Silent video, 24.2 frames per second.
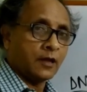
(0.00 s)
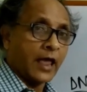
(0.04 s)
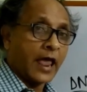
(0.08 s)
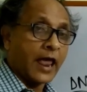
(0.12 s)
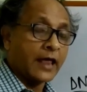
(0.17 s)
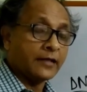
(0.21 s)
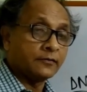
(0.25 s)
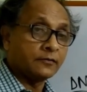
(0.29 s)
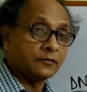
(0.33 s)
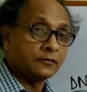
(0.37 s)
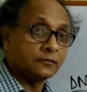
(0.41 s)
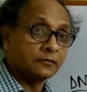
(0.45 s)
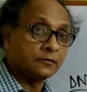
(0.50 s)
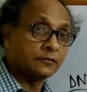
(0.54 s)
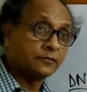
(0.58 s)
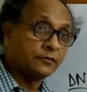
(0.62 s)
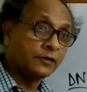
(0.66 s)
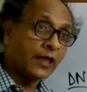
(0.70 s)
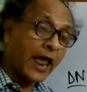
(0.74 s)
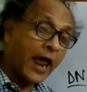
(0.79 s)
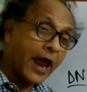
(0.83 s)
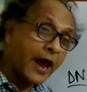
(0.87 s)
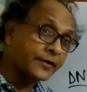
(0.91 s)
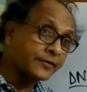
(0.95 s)
And
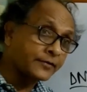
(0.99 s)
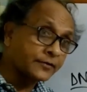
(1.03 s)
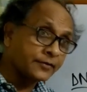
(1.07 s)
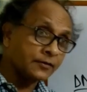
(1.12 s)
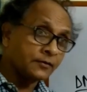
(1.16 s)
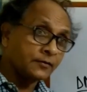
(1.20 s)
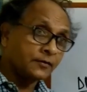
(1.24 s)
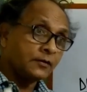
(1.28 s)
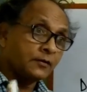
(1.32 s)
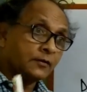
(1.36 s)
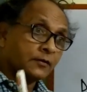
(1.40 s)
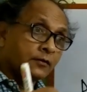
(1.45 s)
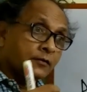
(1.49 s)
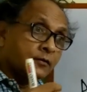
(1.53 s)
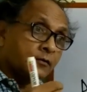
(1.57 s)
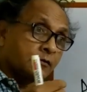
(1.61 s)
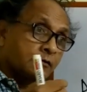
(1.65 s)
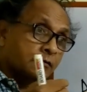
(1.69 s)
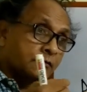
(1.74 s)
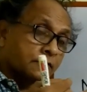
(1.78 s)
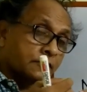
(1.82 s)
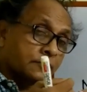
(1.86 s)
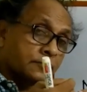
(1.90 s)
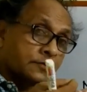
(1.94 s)
that
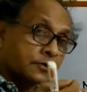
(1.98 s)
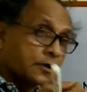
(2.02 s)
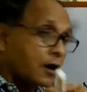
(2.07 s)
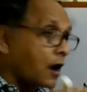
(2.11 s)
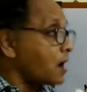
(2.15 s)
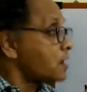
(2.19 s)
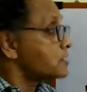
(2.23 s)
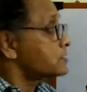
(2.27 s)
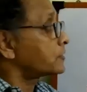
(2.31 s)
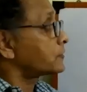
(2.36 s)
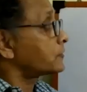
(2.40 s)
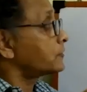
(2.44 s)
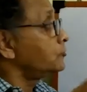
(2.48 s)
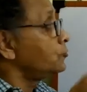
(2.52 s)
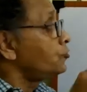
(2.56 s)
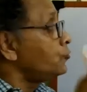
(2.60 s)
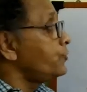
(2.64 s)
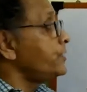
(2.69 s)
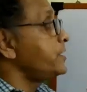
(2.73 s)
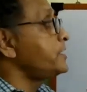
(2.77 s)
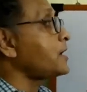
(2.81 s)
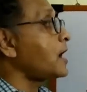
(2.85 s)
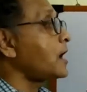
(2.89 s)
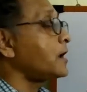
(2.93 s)

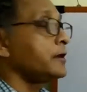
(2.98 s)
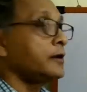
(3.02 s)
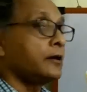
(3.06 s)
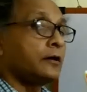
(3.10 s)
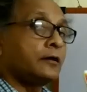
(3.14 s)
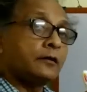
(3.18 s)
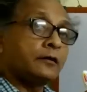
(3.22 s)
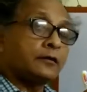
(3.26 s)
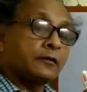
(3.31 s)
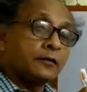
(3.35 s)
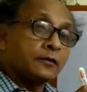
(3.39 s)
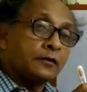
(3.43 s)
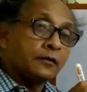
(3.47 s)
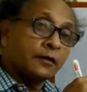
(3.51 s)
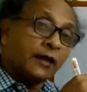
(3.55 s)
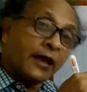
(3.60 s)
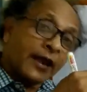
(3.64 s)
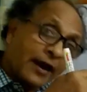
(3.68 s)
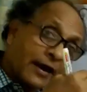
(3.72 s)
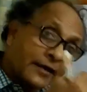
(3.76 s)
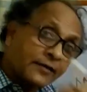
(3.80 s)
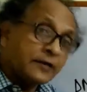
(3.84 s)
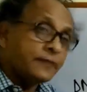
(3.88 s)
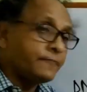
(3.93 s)
transluminal
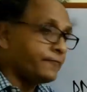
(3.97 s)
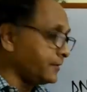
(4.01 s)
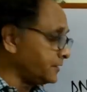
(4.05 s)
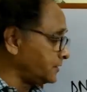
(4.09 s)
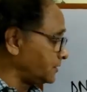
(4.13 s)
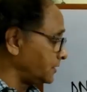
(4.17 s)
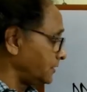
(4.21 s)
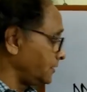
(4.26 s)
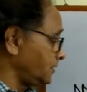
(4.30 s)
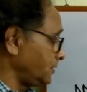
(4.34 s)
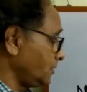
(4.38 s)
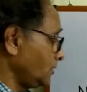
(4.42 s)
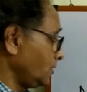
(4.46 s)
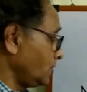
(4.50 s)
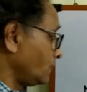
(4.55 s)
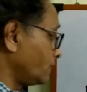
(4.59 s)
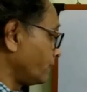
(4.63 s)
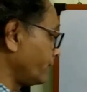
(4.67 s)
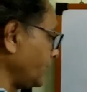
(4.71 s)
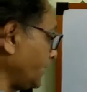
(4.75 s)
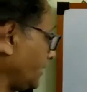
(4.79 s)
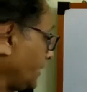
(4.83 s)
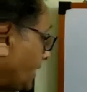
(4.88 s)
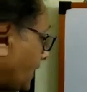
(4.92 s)
negativity
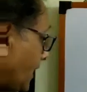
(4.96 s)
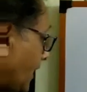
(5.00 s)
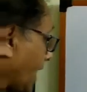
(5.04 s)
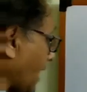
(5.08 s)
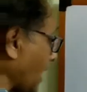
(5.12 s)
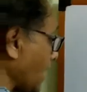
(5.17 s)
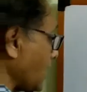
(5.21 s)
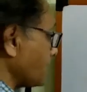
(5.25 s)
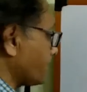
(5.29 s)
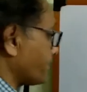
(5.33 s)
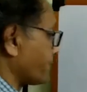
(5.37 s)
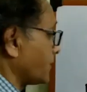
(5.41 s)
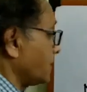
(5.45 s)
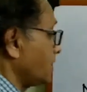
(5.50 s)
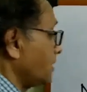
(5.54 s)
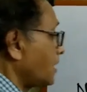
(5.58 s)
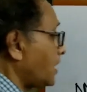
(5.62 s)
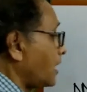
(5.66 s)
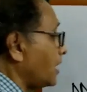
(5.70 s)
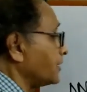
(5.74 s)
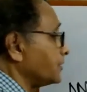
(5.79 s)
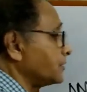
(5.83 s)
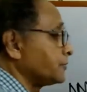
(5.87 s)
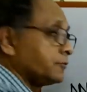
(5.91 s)
will help
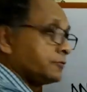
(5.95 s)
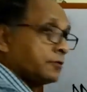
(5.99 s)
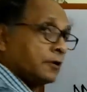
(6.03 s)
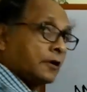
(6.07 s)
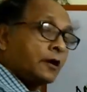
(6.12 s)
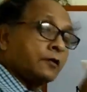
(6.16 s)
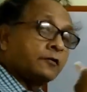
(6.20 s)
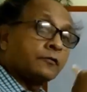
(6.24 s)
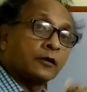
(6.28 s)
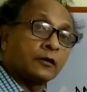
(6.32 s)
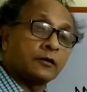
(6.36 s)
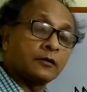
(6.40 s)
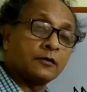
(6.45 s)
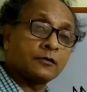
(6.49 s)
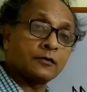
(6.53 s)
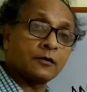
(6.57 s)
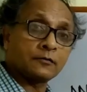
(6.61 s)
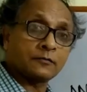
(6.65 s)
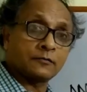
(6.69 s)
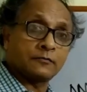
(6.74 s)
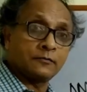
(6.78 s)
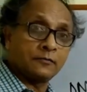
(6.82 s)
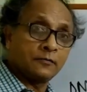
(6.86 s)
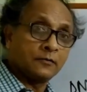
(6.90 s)
hydrogen ion
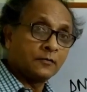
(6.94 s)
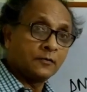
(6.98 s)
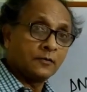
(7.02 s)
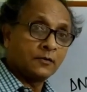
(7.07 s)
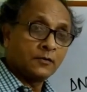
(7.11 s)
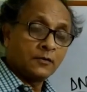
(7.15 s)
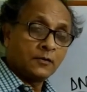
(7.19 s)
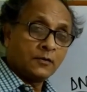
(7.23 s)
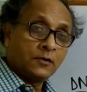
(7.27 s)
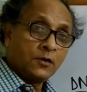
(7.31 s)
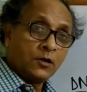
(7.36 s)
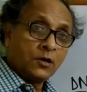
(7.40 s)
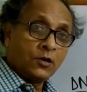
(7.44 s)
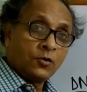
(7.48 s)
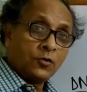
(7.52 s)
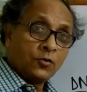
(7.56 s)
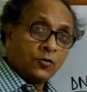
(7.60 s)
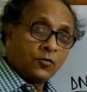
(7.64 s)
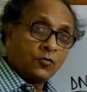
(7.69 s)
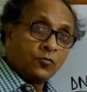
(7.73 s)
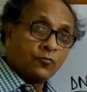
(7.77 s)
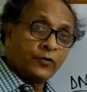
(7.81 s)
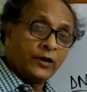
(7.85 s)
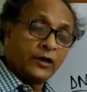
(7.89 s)
secretion.
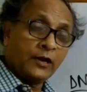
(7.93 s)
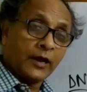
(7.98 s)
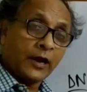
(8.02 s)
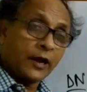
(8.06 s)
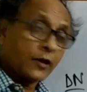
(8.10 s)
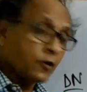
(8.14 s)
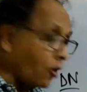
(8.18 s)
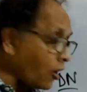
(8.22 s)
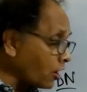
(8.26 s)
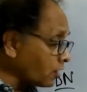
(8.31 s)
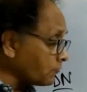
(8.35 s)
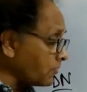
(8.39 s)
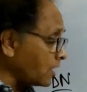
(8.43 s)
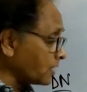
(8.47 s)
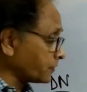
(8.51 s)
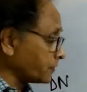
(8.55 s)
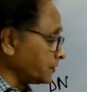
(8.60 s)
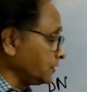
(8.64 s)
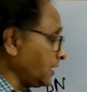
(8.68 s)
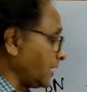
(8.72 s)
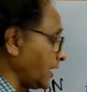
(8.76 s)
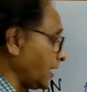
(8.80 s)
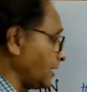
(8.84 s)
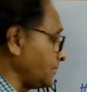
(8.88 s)
Will
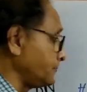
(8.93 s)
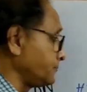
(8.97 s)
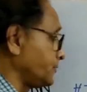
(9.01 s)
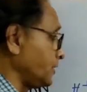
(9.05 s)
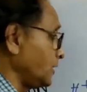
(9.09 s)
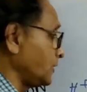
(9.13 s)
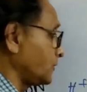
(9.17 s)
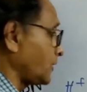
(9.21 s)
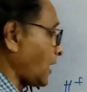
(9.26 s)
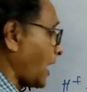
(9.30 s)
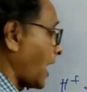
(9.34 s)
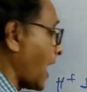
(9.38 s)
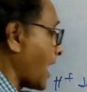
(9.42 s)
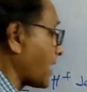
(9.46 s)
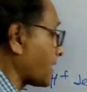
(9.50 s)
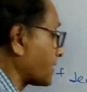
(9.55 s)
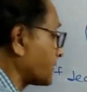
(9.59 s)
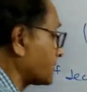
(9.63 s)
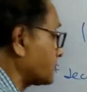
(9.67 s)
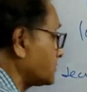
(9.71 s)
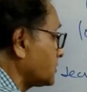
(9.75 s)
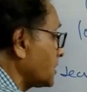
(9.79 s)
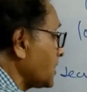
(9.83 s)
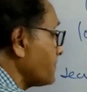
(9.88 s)
enormously help this
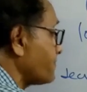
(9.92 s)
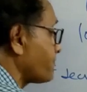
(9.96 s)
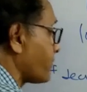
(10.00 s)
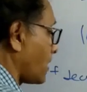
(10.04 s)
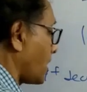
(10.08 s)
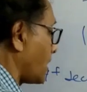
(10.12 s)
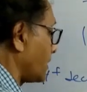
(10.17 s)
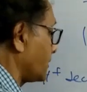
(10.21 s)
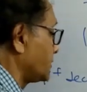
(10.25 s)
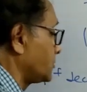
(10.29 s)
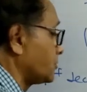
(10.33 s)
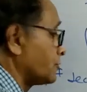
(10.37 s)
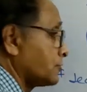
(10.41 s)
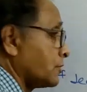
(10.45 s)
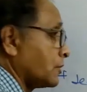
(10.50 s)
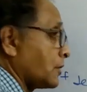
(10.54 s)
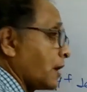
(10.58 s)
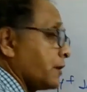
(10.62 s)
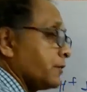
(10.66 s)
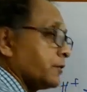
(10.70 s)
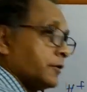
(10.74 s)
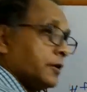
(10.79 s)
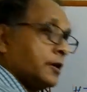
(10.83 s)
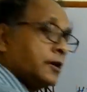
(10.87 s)
active
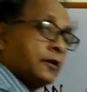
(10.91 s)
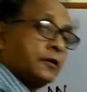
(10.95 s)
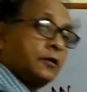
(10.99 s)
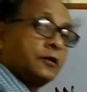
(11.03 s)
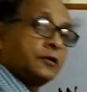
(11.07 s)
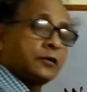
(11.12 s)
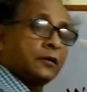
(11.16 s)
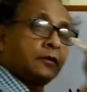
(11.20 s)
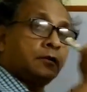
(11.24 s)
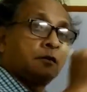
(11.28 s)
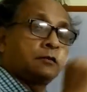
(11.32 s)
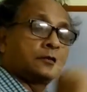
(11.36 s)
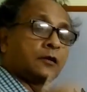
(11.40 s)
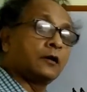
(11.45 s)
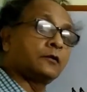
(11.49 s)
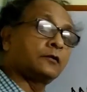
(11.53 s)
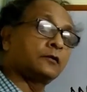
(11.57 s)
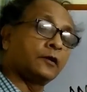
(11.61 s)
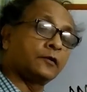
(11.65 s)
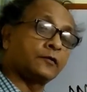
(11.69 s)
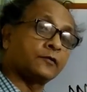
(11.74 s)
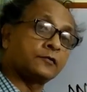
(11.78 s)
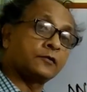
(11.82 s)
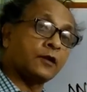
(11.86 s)
hydrogen ion secretion in the
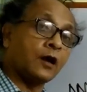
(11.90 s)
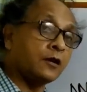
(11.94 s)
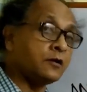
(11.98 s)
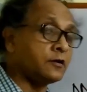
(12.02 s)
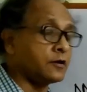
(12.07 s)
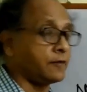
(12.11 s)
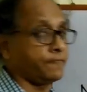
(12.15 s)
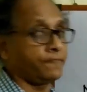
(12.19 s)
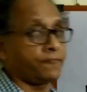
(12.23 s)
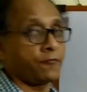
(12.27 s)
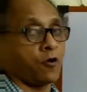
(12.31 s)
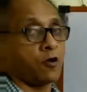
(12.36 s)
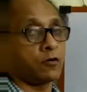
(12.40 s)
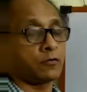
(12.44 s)
distal nephron.